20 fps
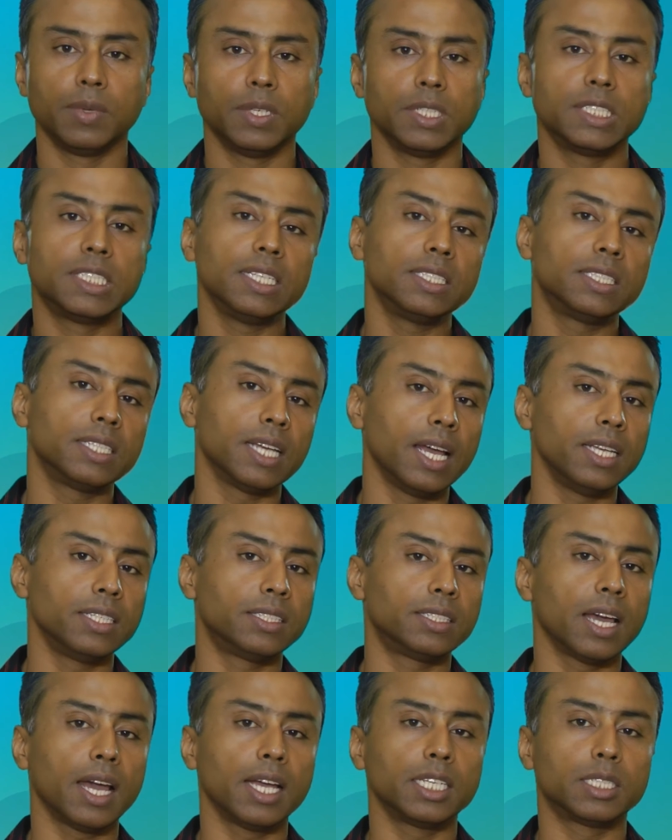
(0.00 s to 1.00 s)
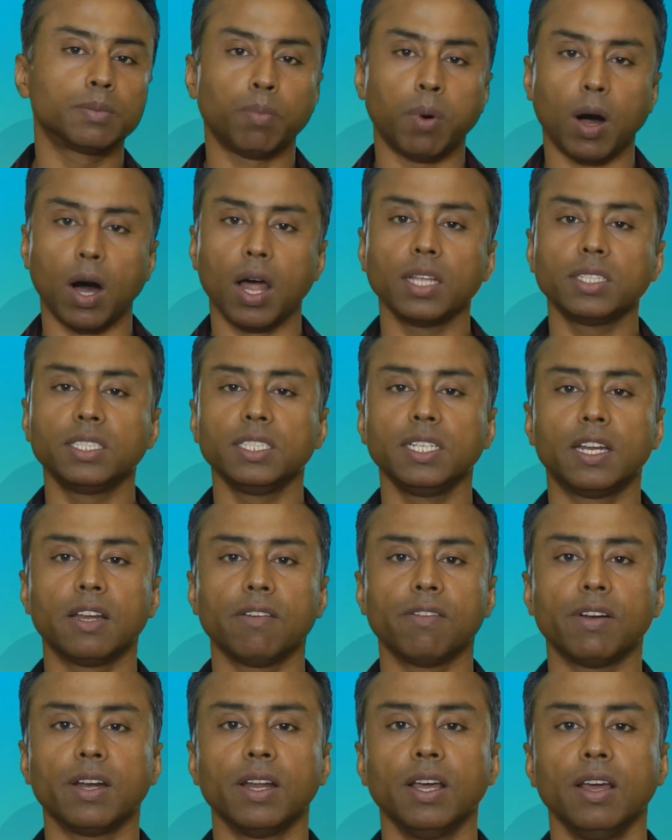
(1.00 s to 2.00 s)
Since ACI is policy
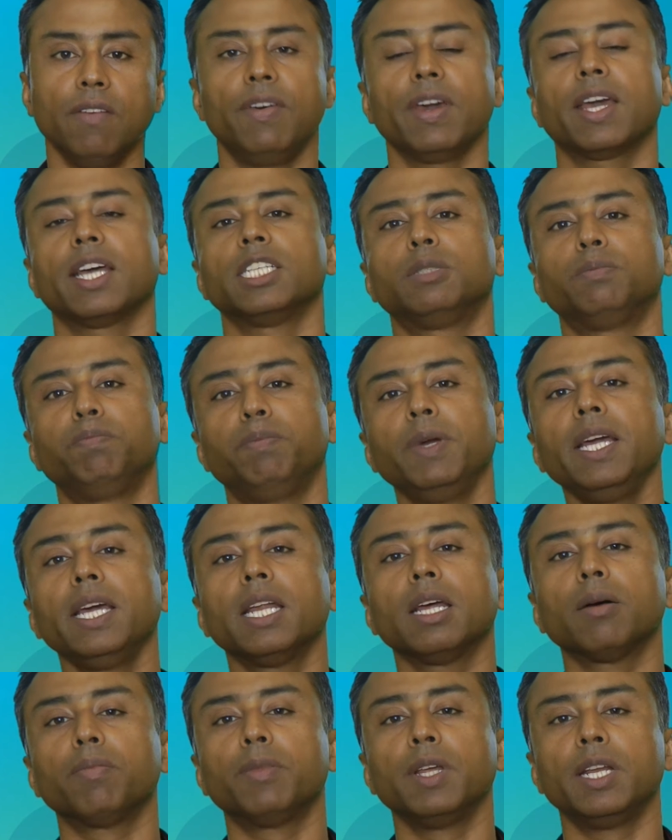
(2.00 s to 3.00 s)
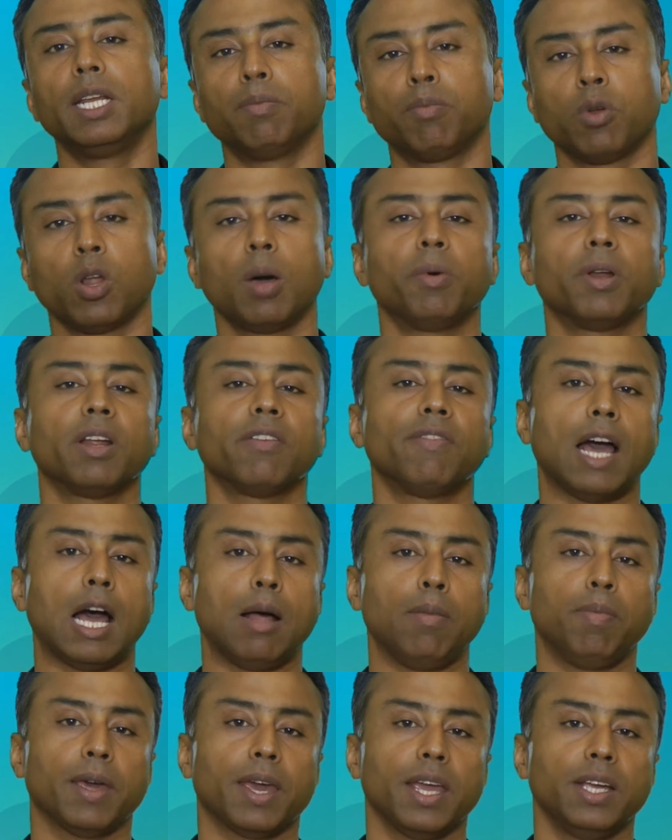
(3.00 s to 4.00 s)
driven, we can speed up the deployment of
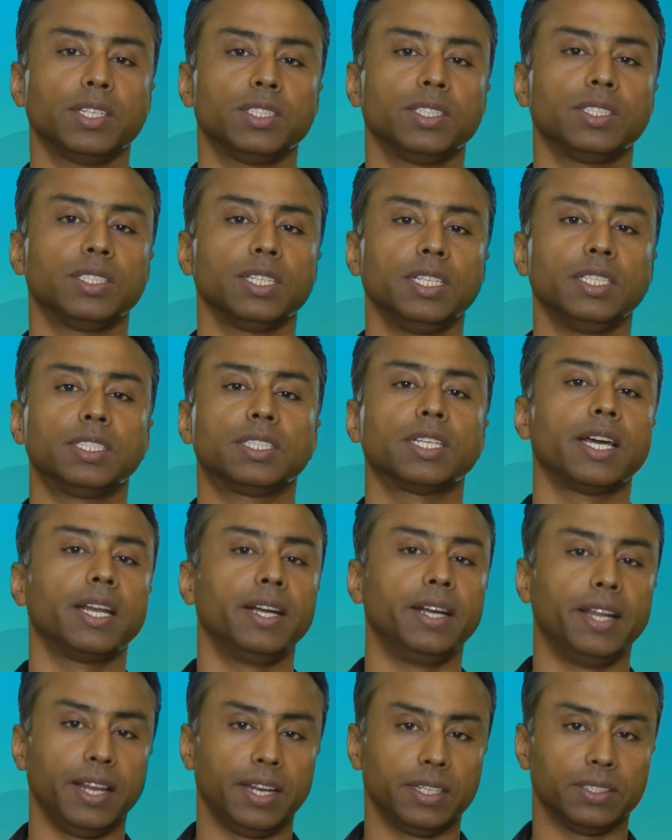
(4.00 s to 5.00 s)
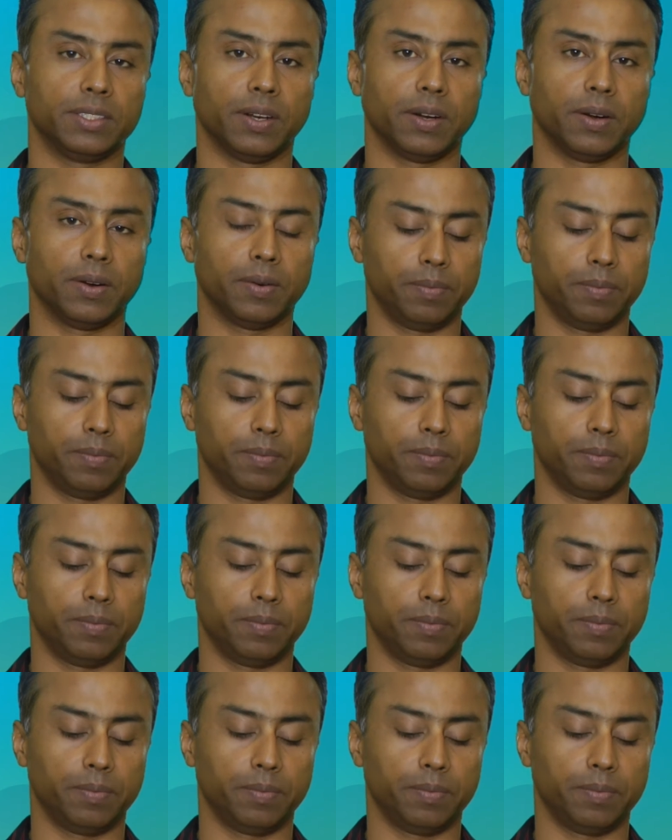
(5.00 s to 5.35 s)
applications inside a data center.